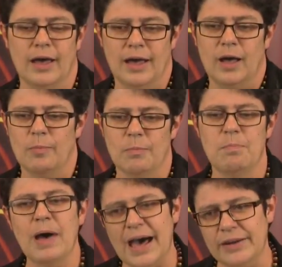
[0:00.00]

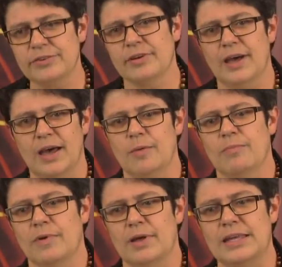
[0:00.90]
Um, but
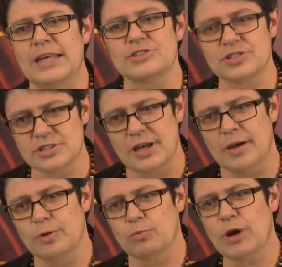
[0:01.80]
um, it's,
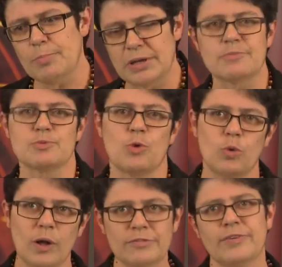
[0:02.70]
uh, the right becomes more
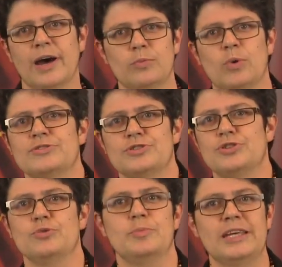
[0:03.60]
qualified
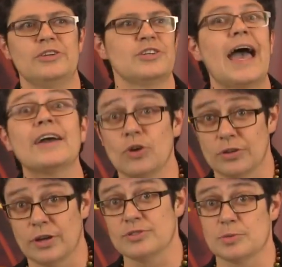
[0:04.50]
once you begin to act
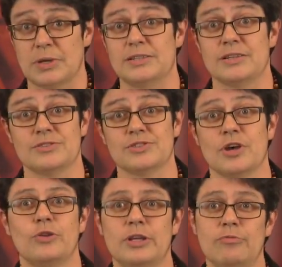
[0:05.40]
on those opinions.
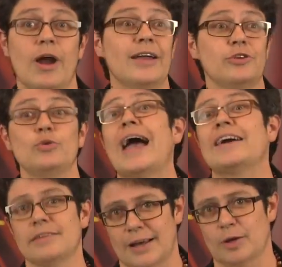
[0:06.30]
So the right to
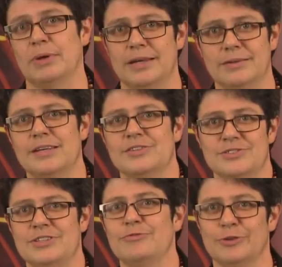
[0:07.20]
act like a bigot
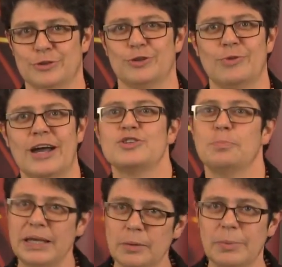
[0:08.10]
is different to the right
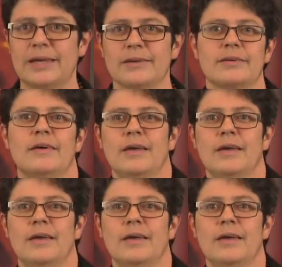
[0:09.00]
to be a bigot.